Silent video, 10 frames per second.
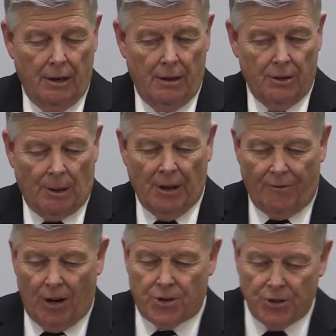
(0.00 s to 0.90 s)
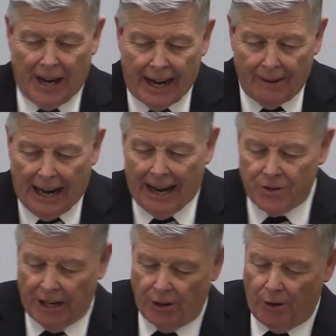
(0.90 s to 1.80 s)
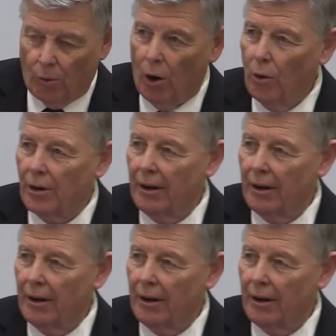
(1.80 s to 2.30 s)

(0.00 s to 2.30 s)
Some of the verses that Isaac Newton wrote are